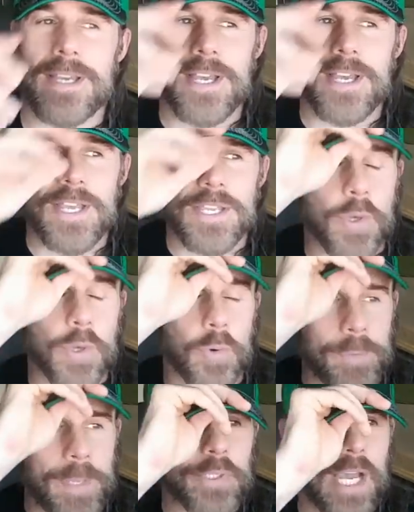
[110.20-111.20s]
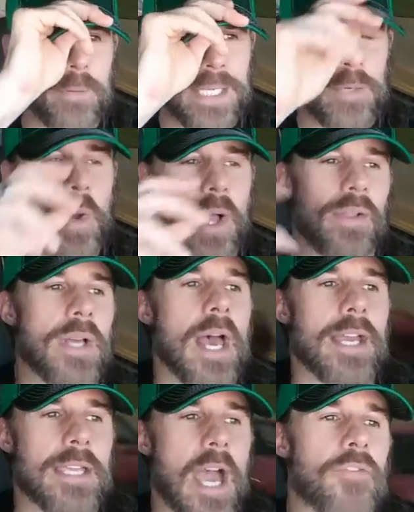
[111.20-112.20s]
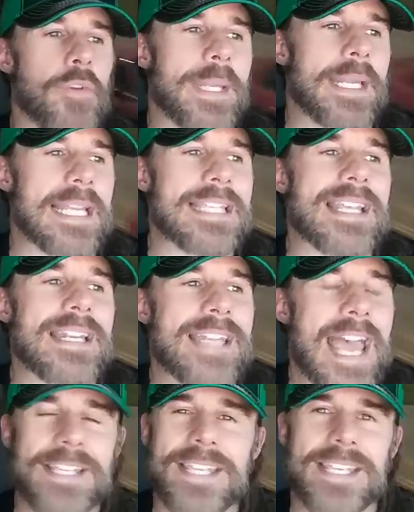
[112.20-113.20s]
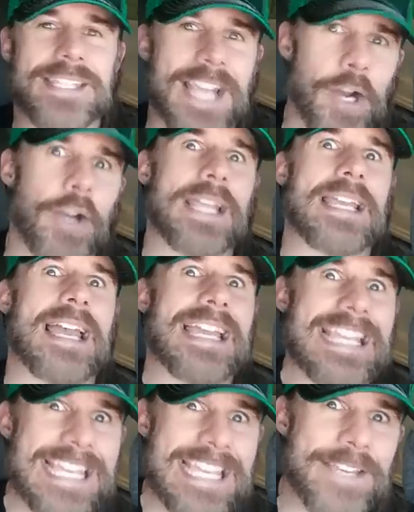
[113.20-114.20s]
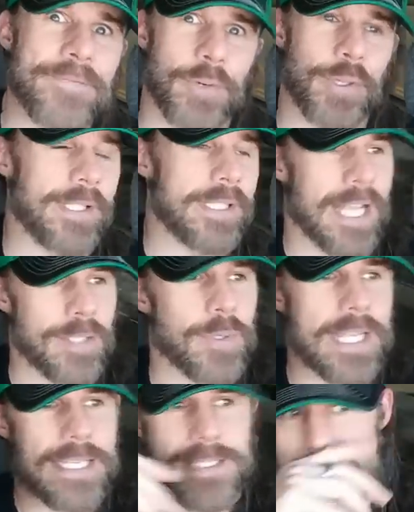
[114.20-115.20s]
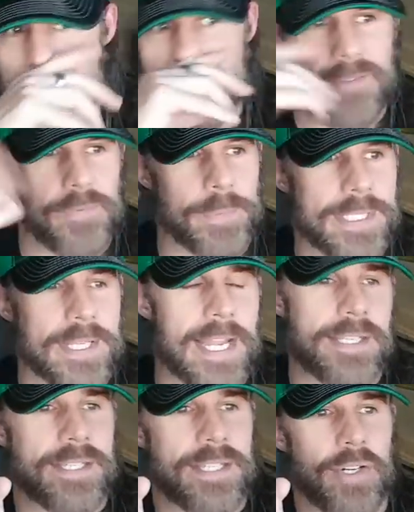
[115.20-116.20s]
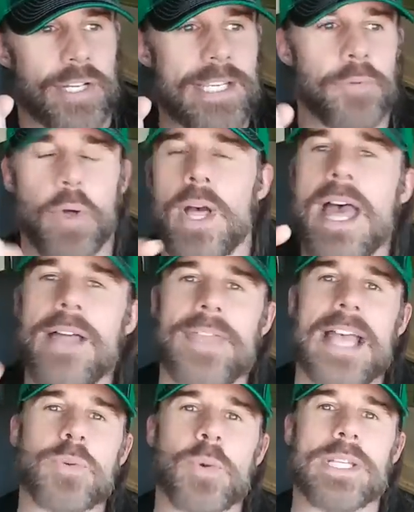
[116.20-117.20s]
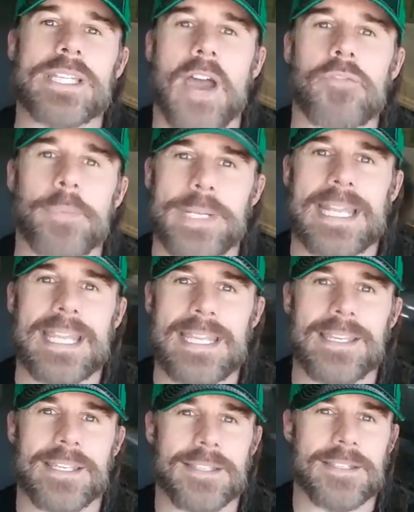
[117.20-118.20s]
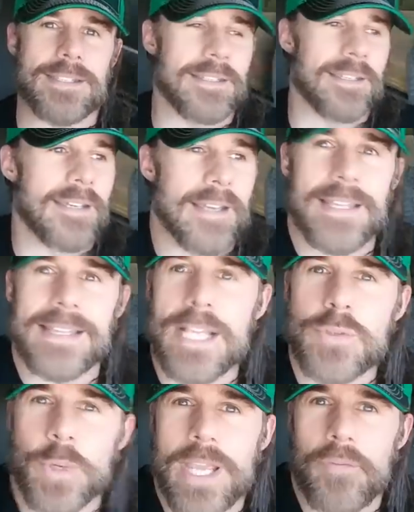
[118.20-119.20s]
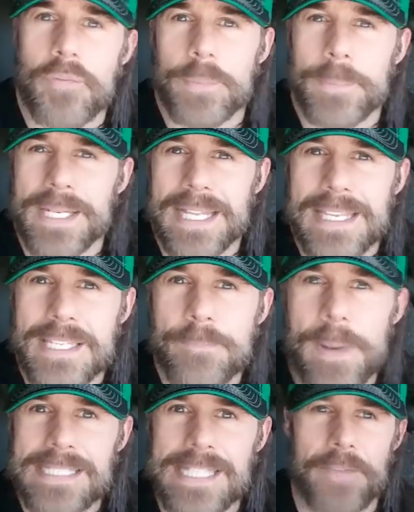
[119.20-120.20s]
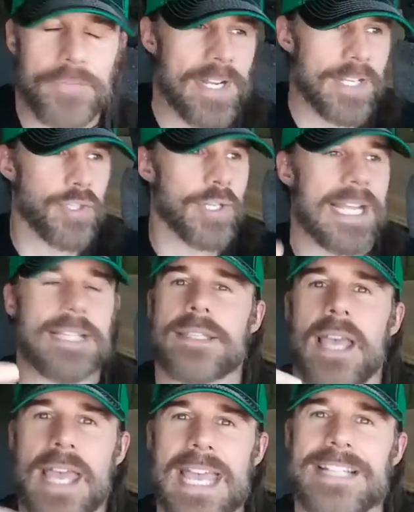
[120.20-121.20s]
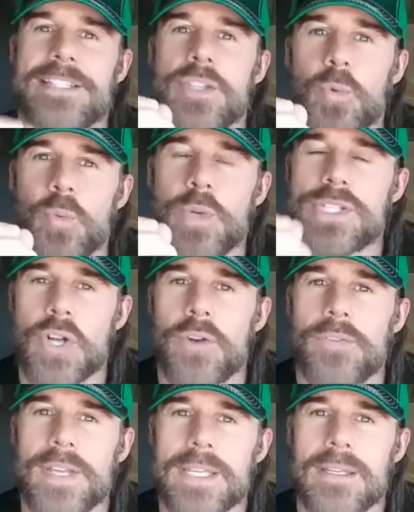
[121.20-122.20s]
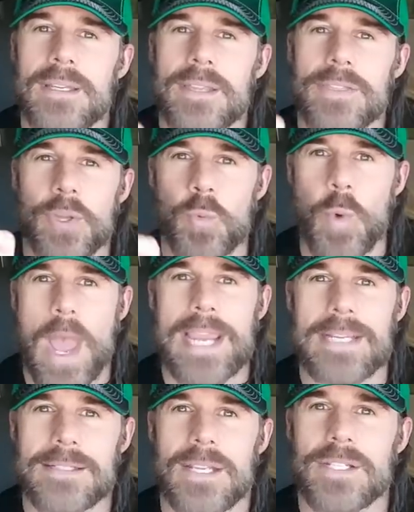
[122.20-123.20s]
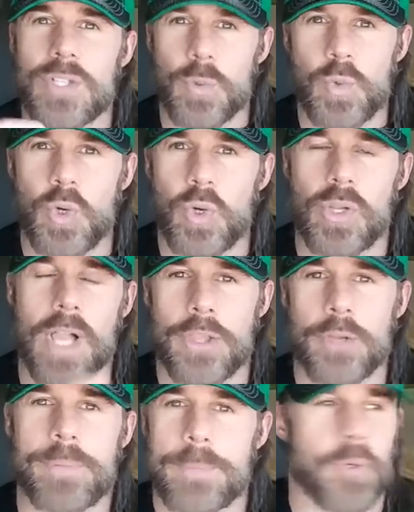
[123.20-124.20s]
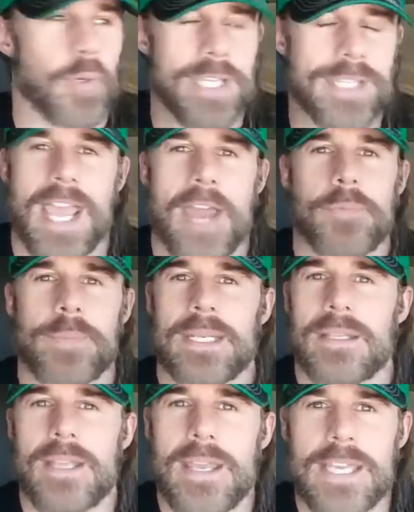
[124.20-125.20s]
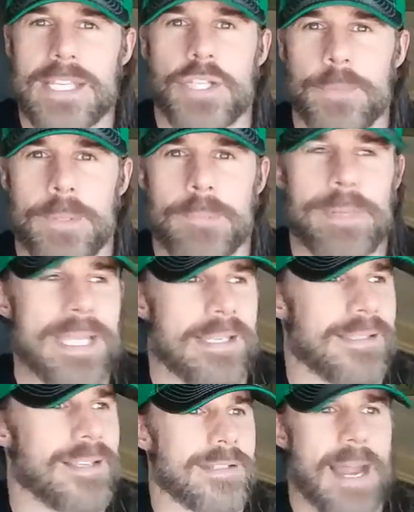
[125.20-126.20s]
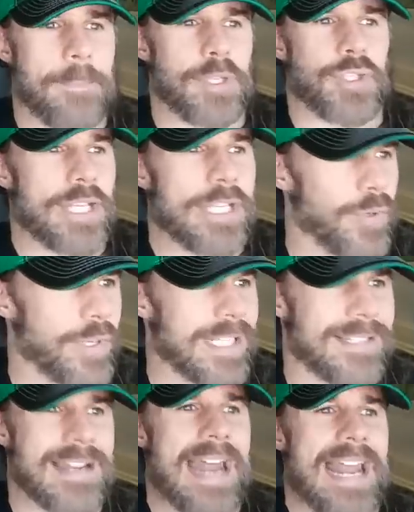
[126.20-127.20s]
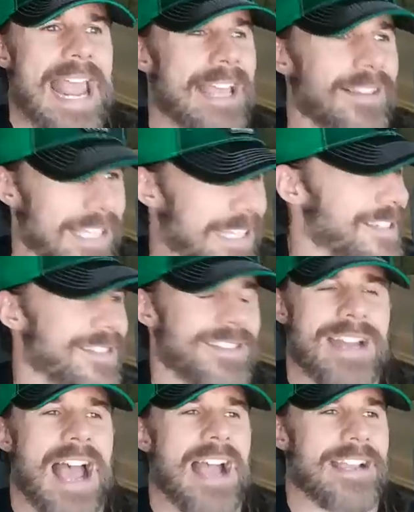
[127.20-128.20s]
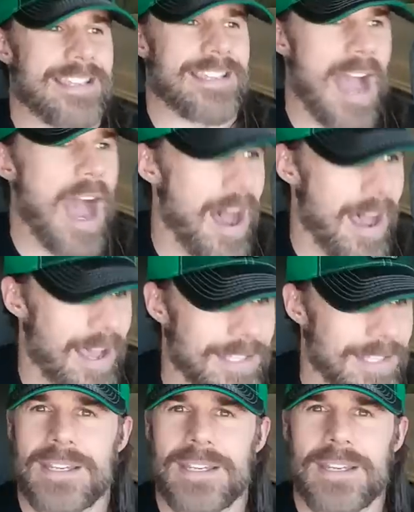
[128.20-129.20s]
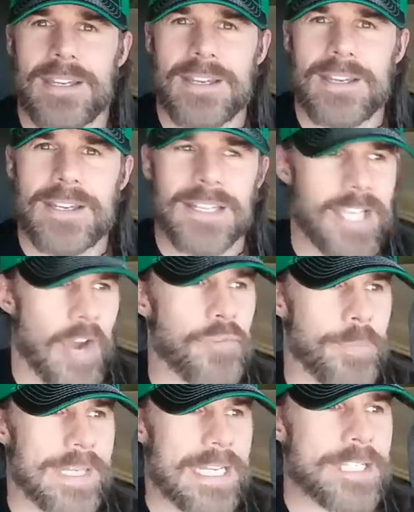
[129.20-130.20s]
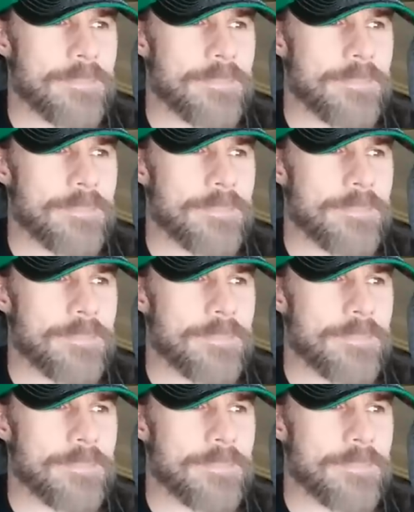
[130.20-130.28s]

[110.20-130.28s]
So when people tell me, well, government is a necessary evil, and that's what they say, government's a necessary evil. That's what government is. That's what government is by definition. It's the reserving the right to rule other people. Because government is human beings. not machinery. It's not aliens. It's not gods. Government is